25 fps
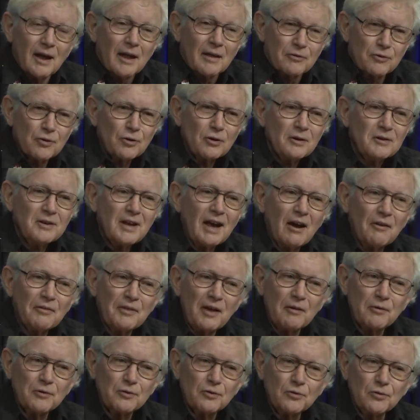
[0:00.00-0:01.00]
Turned out
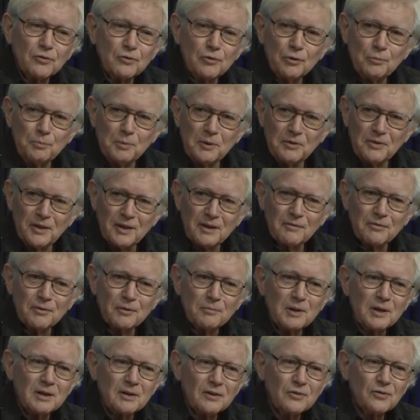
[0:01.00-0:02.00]
that was a stupid thing for
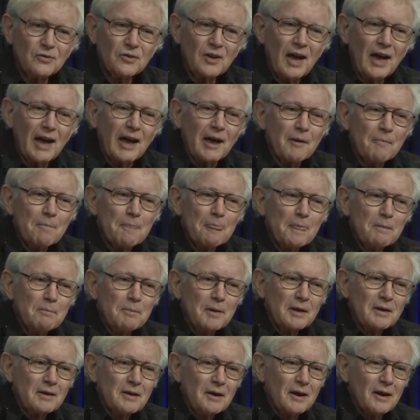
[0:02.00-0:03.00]
me to say,
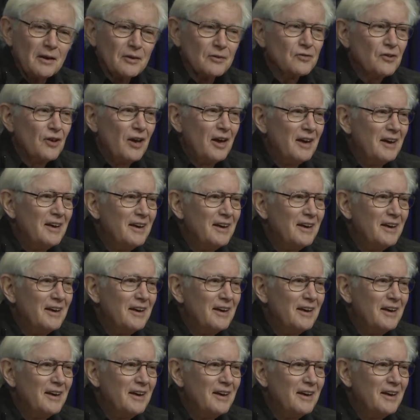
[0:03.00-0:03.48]
because